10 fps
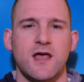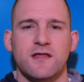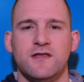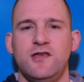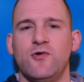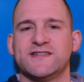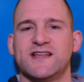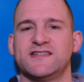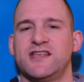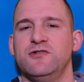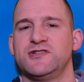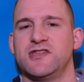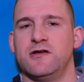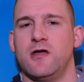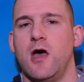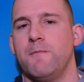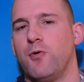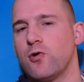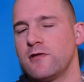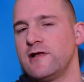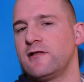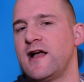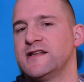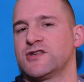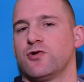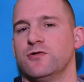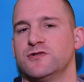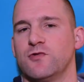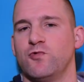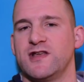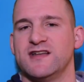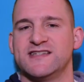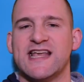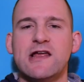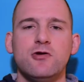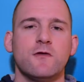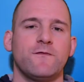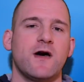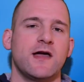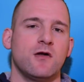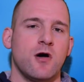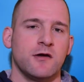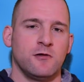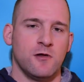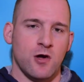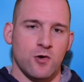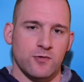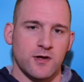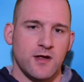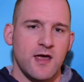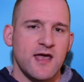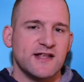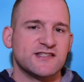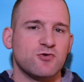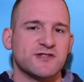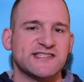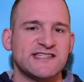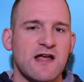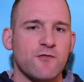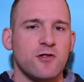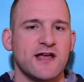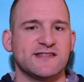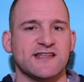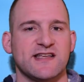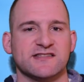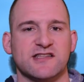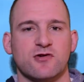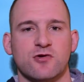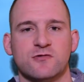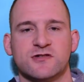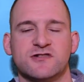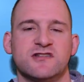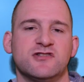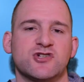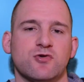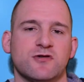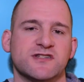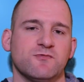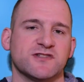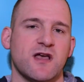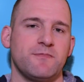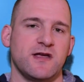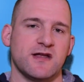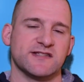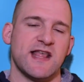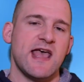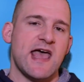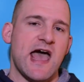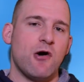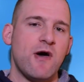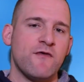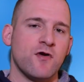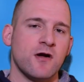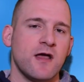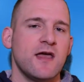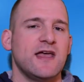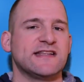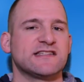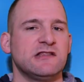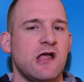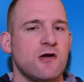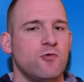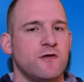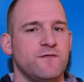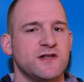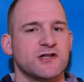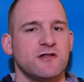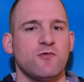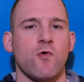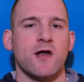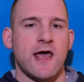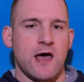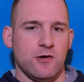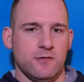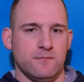The USS Houston, a Portland-class cruiser, would continue to fight on alone. It scored several hits against the cruisers and destroyers it was up against. However, its luck would eventually run out.